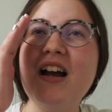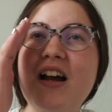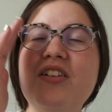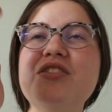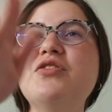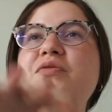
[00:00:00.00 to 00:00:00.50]
I
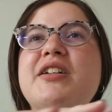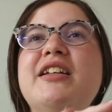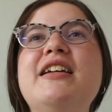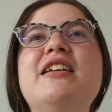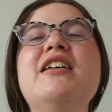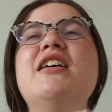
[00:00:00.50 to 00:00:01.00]
also
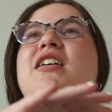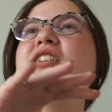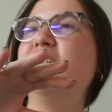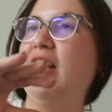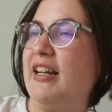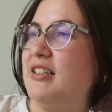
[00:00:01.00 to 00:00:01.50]
really
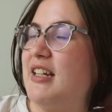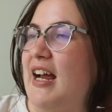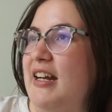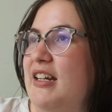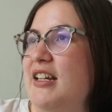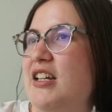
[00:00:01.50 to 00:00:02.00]
liked
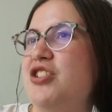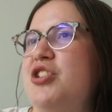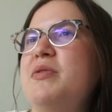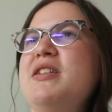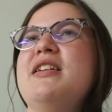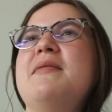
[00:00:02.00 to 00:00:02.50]
Kennedy. She
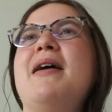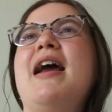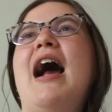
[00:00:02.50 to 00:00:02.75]
wasn't like my